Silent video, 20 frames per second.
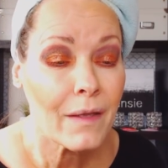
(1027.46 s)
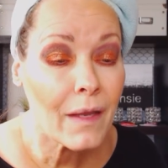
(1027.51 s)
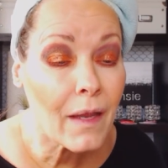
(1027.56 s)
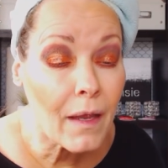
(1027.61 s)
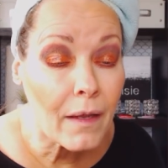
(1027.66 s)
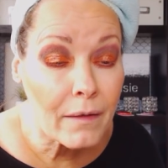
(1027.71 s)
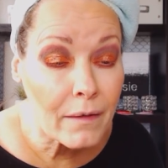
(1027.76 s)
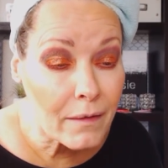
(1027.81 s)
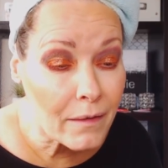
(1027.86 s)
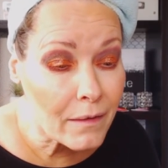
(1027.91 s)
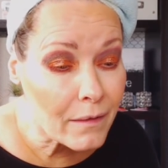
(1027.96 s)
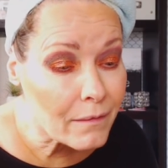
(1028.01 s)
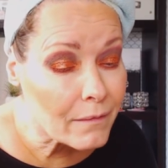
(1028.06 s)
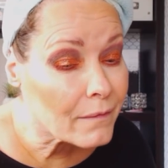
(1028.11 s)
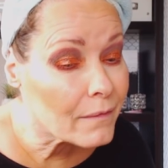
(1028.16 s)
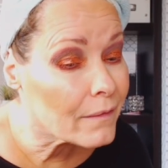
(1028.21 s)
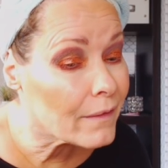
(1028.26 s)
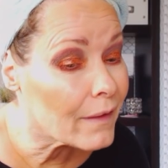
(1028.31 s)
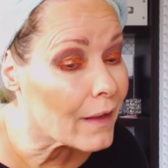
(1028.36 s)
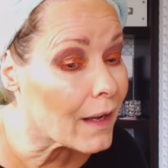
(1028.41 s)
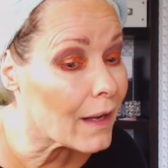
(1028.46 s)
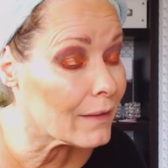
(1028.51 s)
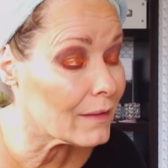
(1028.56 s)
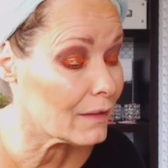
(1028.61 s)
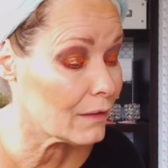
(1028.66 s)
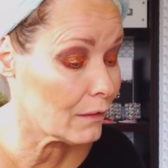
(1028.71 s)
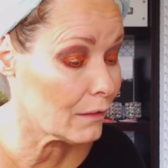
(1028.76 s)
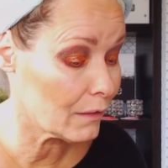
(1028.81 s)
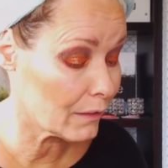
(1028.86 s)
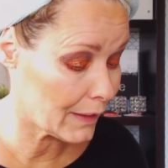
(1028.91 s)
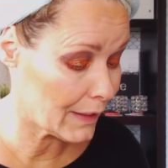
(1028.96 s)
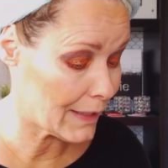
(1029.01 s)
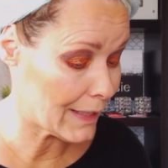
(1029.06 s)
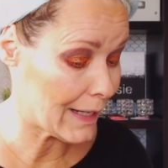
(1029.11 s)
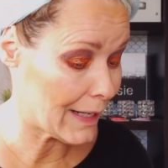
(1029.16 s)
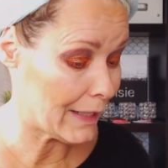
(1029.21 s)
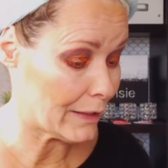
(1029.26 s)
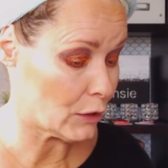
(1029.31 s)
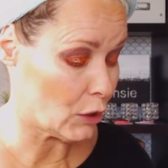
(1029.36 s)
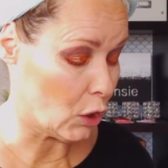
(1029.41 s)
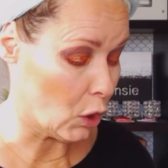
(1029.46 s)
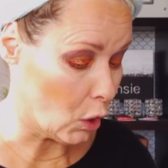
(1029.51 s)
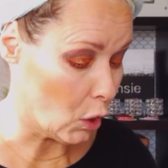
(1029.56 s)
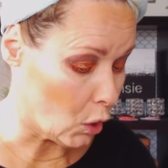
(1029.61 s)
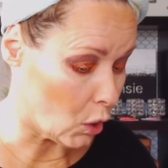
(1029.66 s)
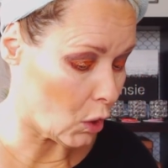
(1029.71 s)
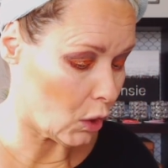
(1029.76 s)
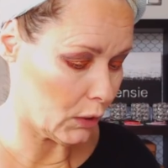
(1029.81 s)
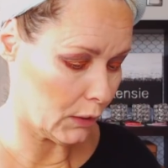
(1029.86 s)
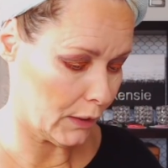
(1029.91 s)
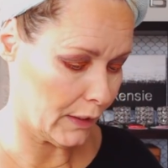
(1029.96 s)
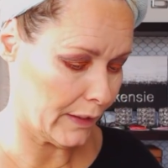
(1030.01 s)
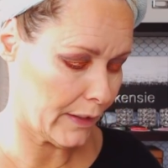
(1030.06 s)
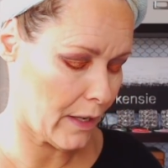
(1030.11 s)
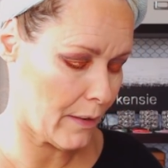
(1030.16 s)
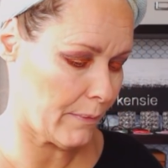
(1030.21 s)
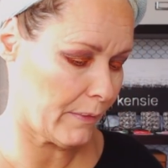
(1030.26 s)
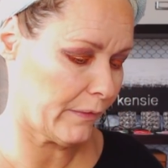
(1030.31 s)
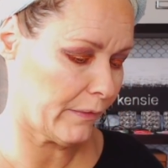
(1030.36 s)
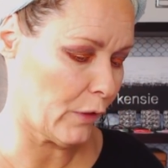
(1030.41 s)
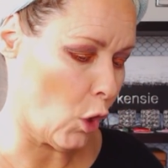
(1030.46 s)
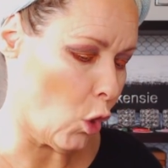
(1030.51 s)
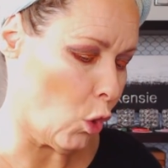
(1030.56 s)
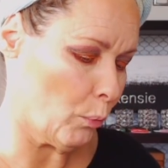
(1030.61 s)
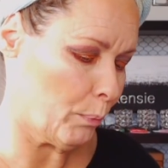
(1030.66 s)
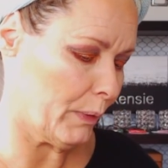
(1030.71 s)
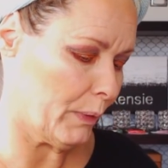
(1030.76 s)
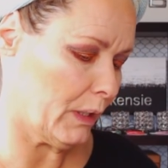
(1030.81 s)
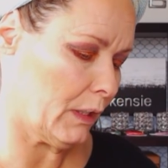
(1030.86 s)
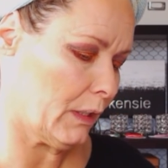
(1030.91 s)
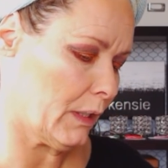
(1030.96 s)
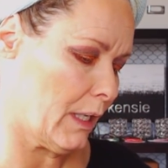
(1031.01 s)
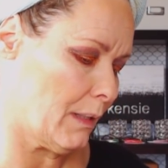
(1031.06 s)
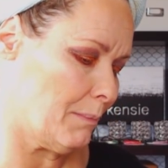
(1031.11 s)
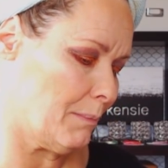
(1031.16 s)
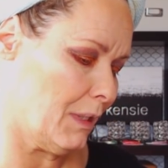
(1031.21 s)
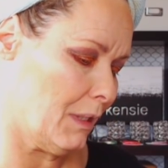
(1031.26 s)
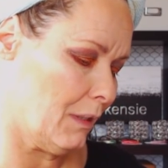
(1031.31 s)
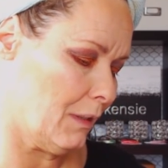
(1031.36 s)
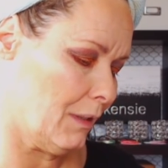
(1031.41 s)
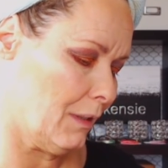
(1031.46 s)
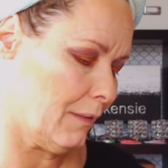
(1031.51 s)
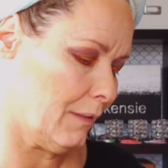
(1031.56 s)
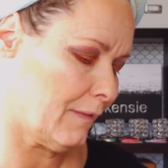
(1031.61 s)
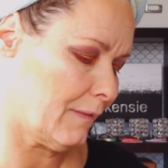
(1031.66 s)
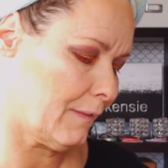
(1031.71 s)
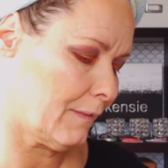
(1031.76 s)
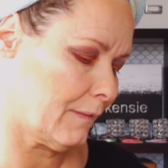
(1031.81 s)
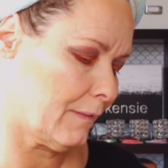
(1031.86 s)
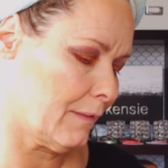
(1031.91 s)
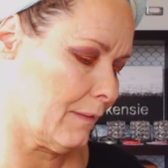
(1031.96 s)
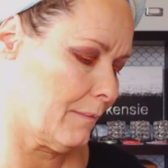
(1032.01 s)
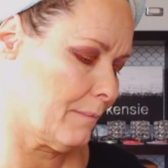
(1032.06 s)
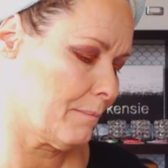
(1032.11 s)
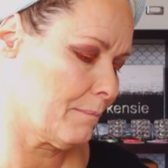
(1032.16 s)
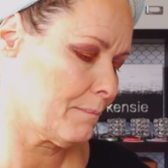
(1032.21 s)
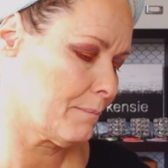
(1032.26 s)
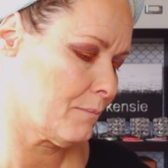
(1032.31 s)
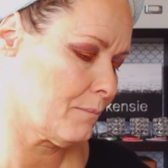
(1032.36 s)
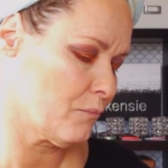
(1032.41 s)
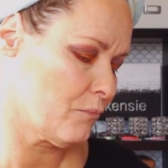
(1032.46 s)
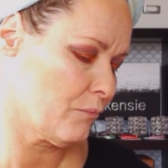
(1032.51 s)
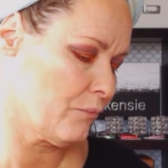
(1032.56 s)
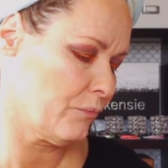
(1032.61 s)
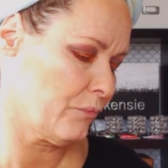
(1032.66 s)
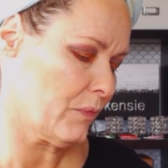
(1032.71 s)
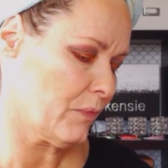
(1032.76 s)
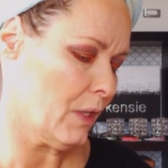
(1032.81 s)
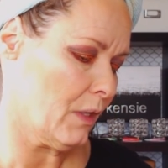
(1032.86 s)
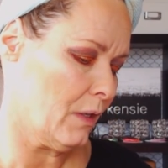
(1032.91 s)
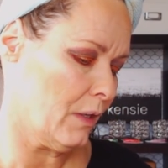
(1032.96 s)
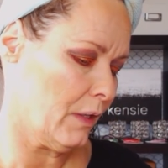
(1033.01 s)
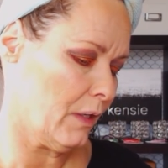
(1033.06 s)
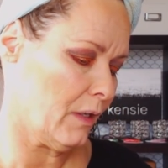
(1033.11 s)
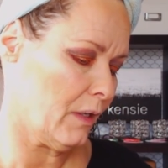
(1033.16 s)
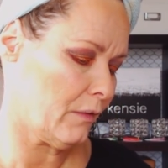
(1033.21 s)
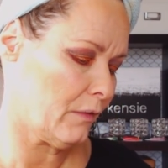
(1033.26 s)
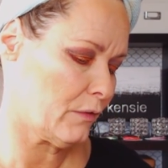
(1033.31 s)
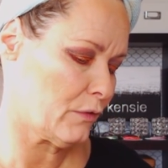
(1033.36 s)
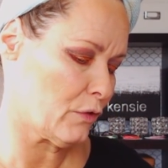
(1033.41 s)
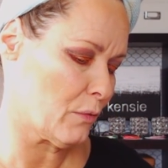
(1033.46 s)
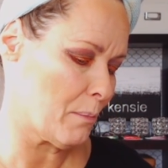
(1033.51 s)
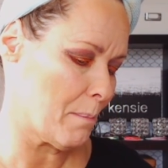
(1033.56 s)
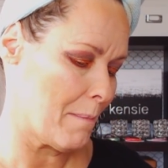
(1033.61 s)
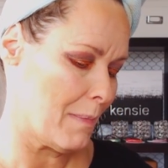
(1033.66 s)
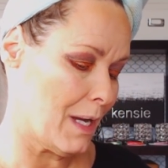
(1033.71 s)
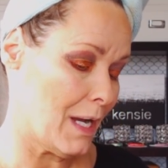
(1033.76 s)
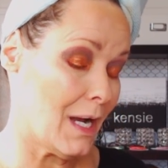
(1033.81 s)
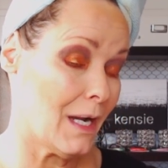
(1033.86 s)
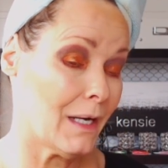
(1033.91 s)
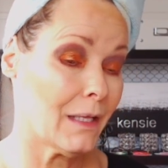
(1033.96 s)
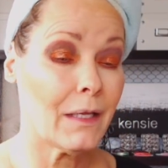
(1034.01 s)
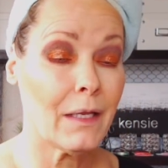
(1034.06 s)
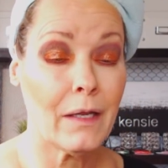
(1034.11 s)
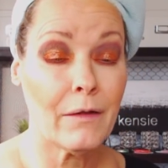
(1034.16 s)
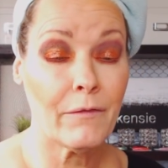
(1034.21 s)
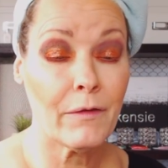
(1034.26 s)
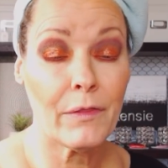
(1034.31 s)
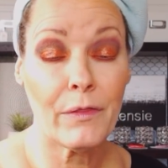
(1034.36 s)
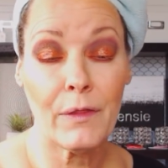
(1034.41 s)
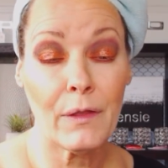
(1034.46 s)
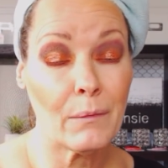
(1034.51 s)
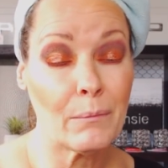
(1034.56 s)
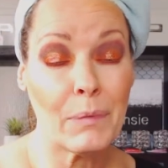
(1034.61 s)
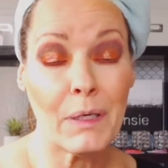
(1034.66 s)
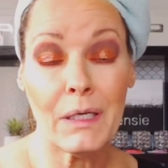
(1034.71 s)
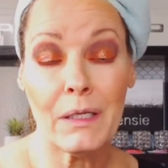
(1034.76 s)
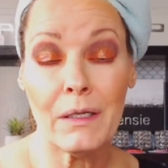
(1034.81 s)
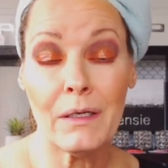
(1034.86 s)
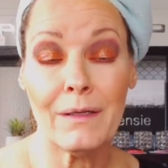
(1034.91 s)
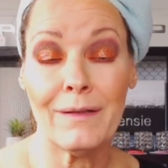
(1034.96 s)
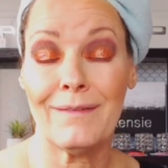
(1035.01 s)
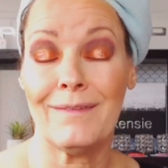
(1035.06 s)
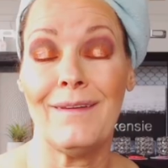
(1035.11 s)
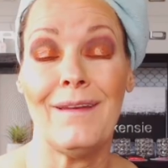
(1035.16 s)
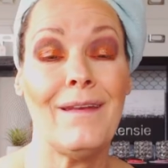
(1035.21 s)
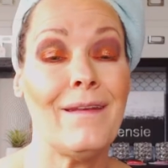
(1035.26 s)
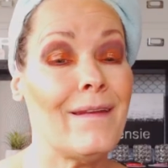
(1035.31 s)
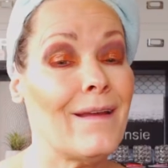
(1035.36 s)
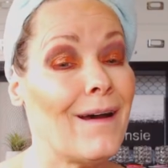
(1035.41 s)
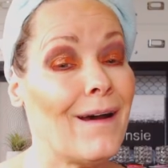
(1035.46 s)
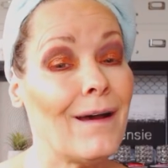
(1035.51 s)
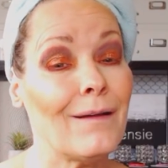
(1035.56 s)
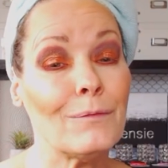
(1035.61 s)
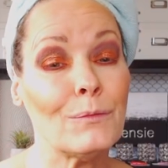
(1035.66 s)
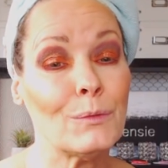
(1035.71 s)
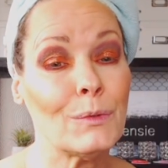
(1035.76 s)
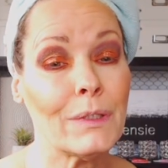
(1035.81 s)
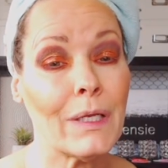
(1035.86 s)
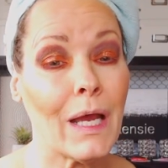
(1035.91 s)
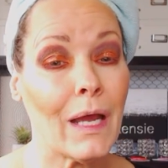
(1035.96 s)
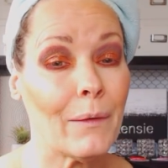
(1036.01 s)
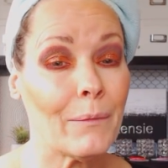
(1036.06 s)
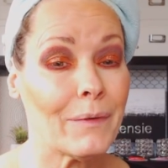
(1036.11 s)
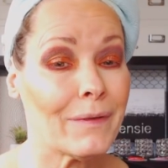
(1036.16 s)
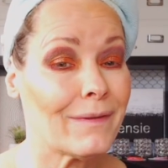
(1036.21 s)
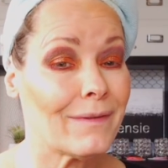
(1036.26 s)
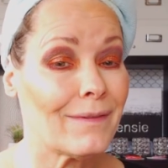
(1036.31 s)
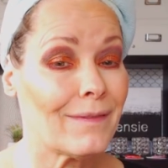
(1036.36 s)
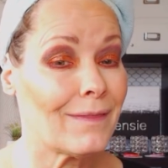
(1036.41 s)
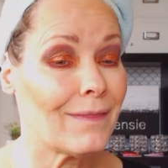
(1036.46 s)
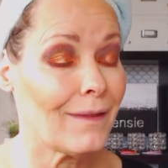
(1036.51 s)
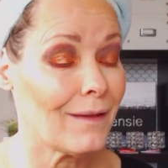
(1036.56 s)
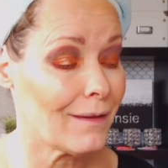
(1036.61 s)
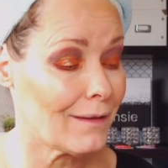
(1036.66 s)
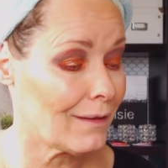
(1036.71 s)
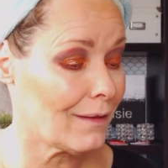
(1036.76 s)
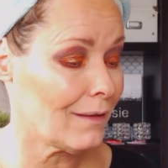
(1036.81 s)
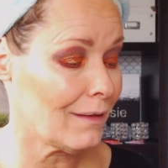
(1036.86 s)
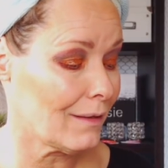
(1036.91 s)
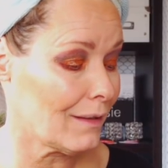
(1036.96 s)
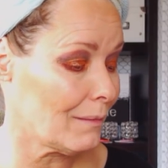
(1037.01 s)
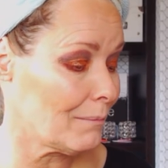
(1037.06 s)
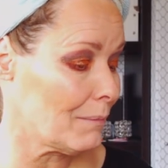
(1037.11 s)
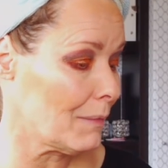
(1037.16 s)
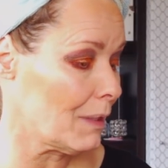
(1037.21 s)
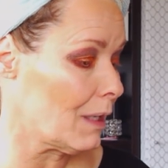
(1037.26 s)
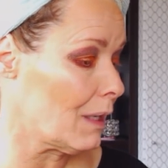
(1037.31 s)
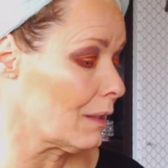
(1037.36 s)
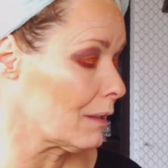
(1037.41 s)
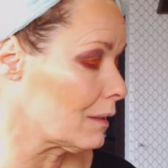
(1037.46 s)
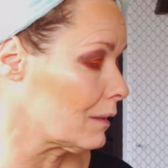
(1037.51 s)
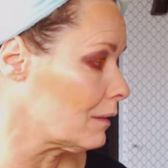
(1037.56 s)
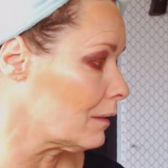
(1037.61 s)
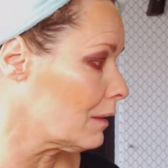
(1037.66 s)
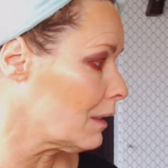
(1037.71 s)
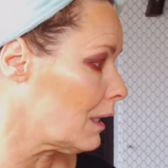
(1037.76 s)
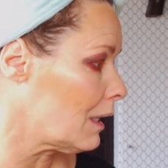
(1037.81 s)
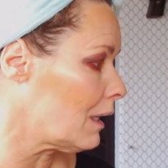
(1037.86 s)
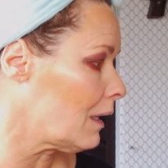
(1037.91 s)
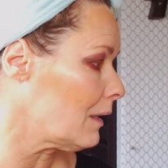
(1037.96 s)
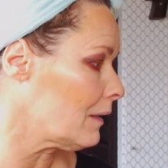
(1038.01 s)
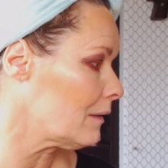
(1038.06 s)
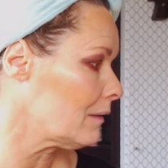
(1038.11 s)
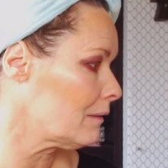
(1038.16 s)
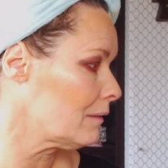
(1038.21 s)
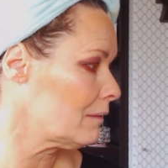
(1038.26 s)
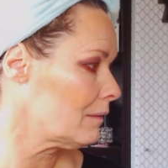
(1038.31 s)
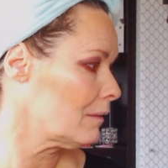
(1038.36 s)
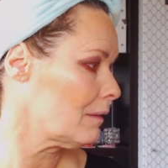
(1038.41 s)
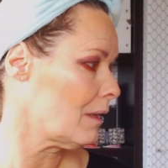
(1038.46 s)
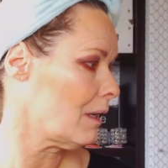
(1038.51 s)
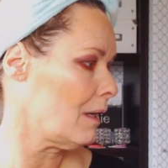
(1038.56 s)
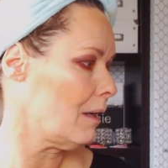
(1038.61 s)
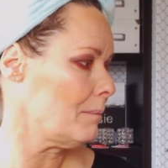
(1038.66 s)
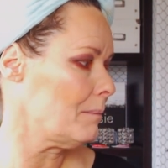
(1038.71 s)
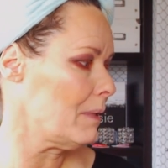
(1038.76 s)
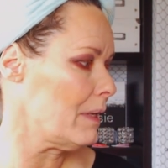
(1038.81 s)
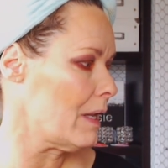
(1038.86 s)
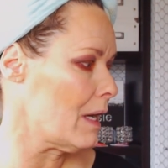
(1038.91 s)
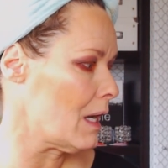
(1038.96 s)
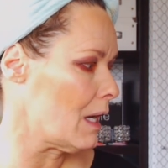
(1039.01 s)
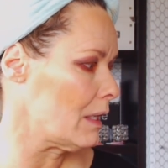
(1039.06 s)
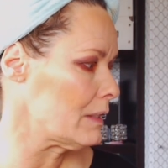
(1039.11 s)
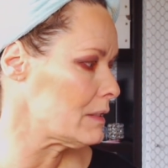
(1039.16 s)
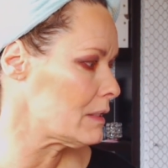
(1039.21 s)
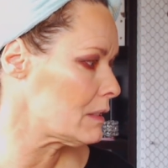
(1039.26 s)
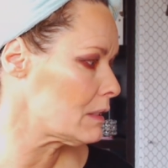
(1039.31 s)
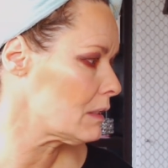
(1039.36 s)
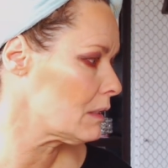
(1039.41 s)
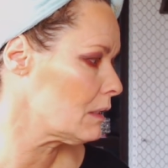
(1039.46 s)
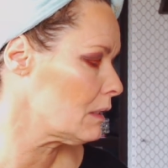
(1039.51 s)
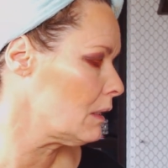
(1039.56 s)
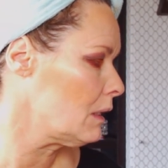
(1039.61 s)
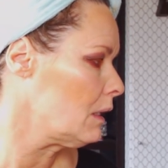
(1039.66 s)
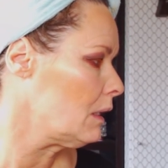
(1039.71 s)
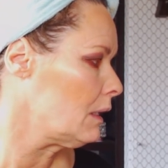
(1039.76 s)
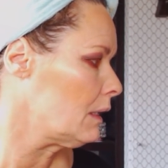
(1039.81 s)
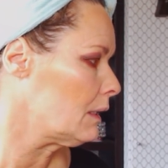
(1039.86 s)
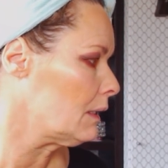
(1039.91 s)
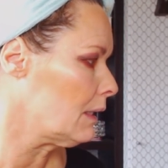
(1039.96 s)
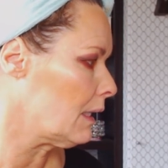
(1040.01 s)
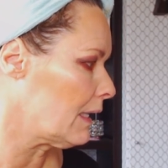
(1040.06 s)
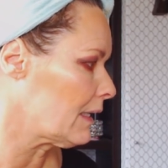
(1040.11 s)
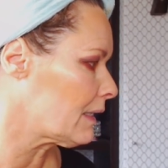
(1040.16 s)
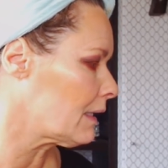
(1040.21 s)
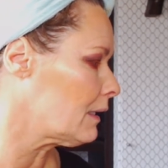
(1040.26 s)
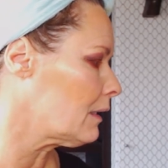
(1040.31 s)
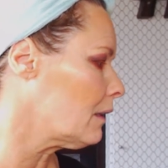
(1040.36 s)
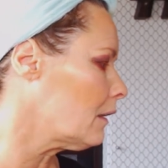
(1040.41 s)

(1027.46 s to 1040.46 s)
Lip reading: yeah, it's not looking at all like I was hoping. I mean, it's dramatic and everything, but it is not what I was thinking. I'm not gonna lie. I'm not like